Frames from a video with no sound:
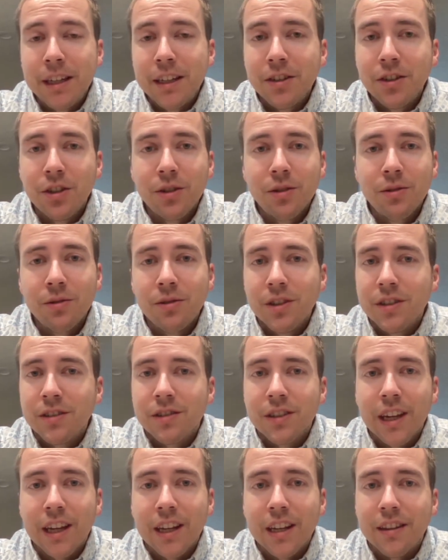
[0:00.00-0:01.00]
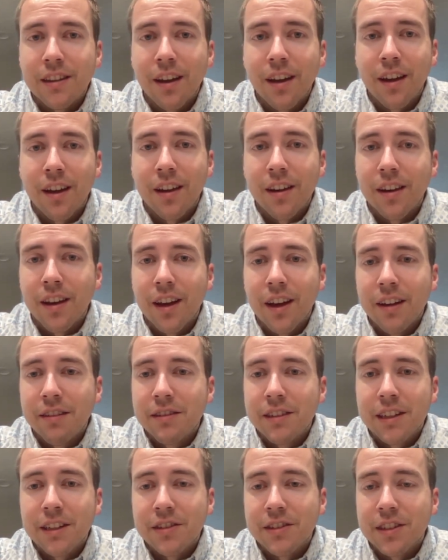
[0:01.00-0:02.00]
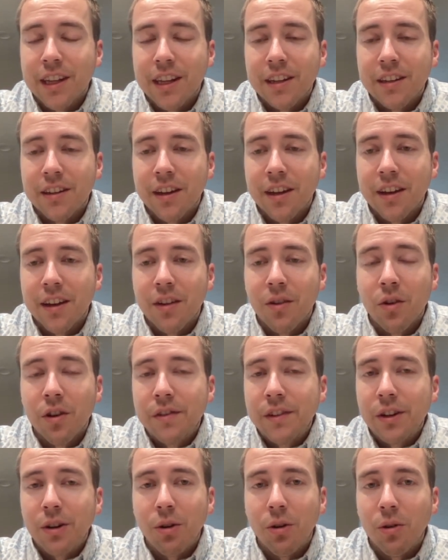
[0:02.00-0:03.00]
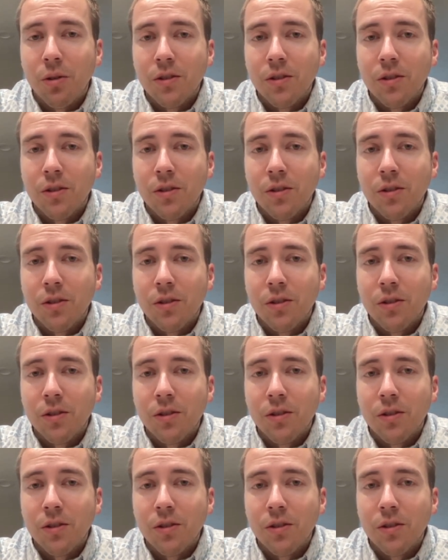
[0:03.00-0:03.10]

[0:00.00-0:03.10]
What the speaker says: issue, just get it done. I would just get it done. Or if you're